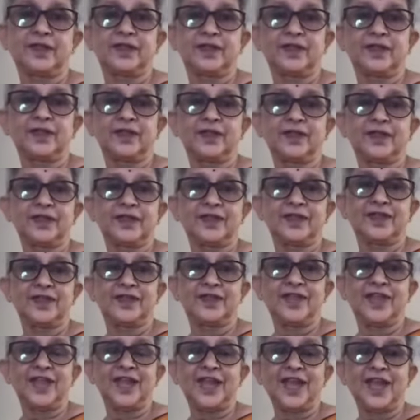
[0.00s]

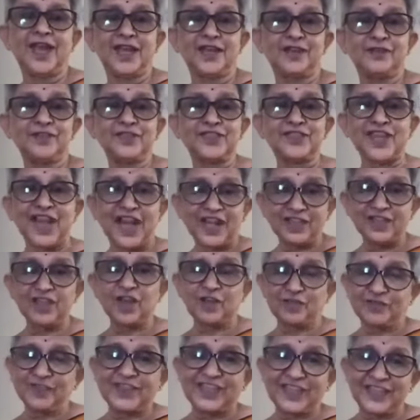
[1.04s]
And we started
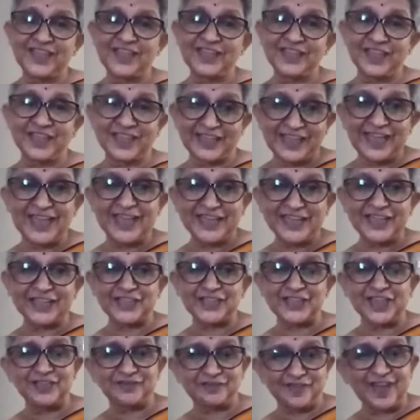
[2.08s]
off in
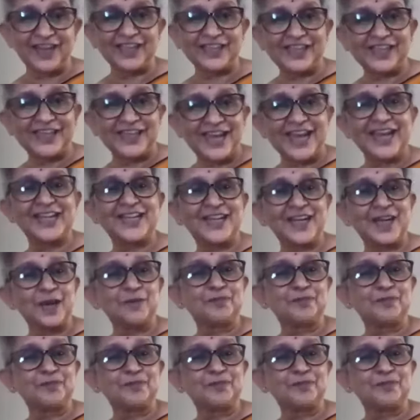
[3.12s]
English and finally ended